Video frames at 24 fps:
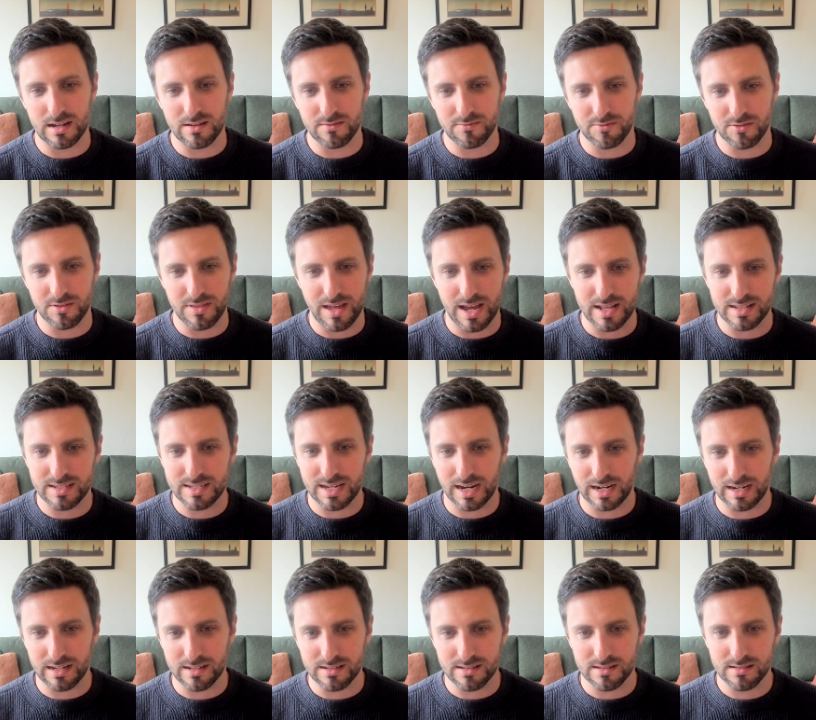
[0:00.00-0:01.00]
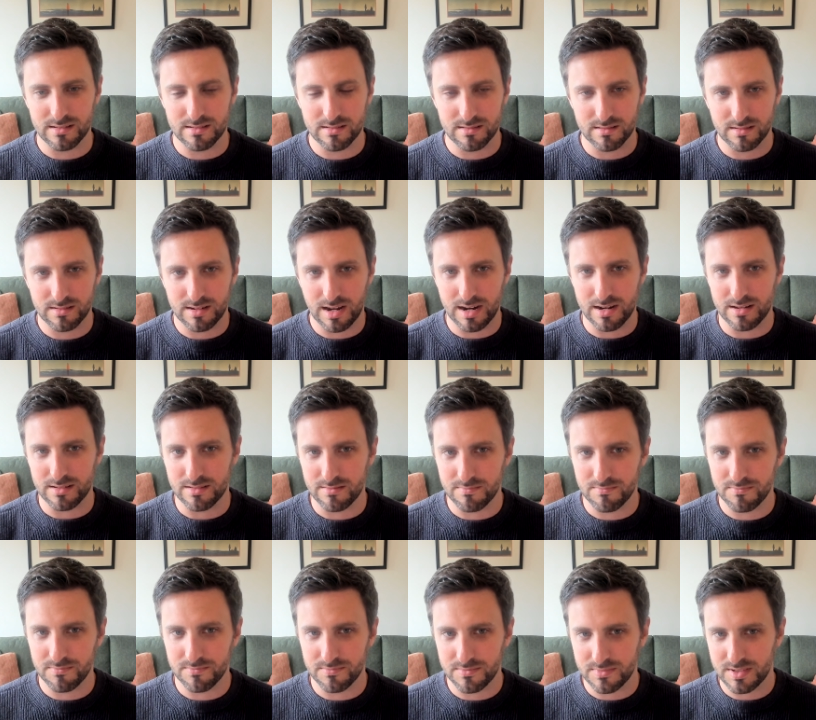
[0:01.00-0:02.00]
for that second kind of
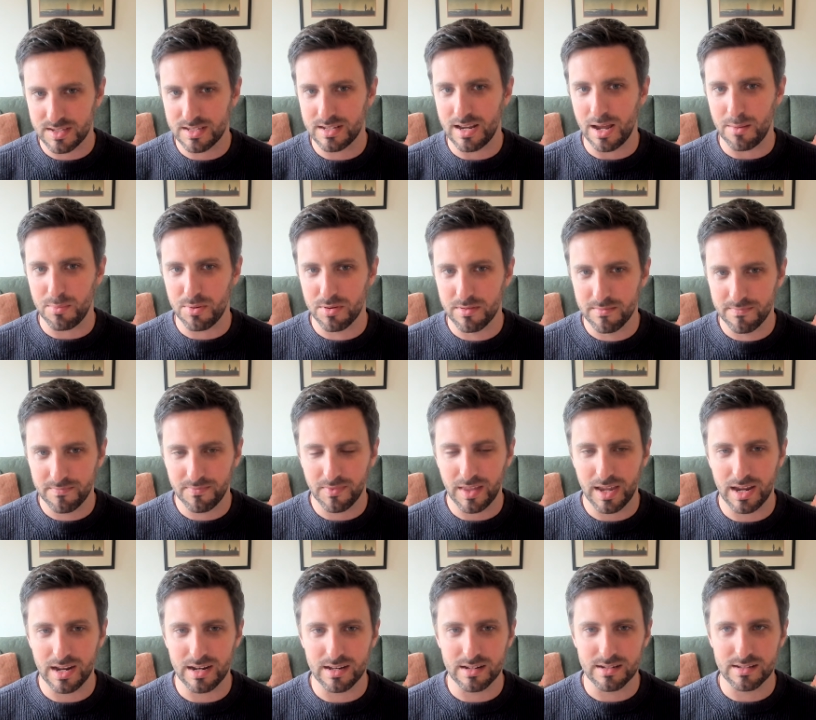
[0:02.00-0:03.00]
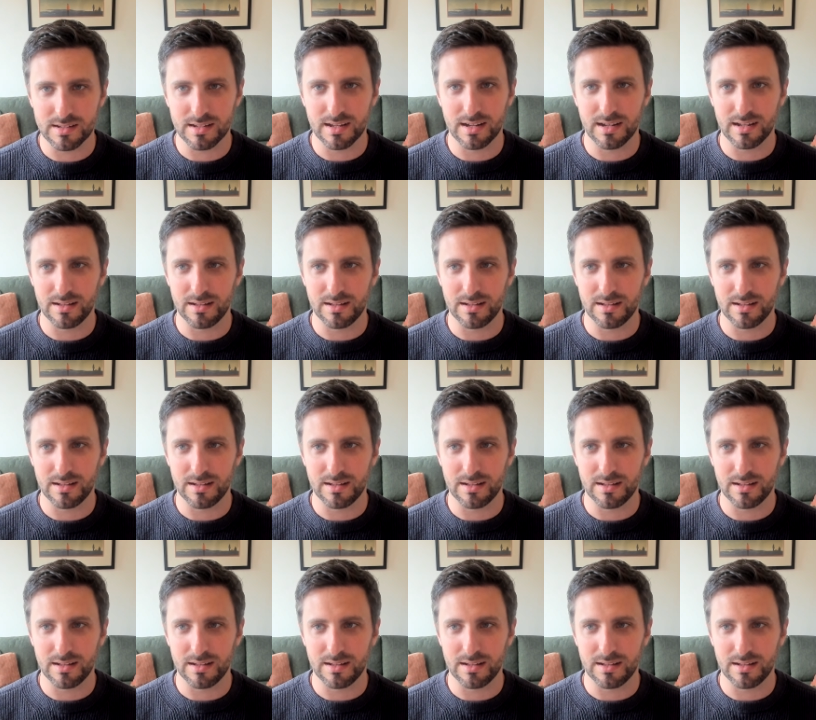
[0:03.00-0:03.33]
step. And